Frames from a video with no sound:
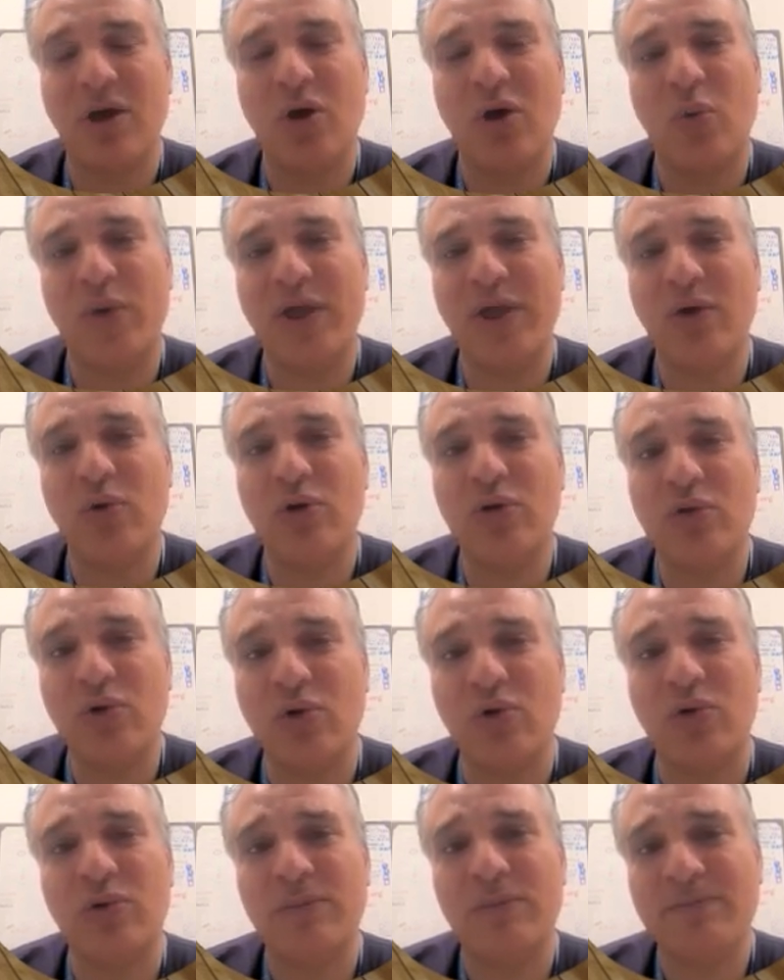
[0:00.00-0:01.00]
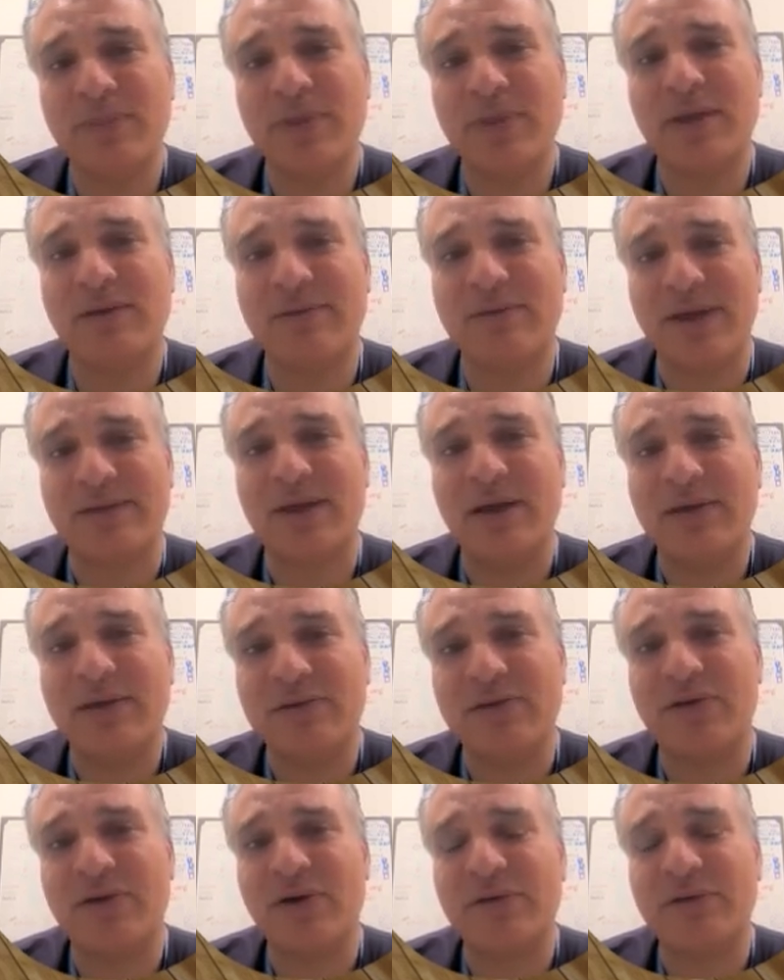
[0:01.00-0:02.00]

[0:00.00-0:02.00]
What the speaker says: We all know that there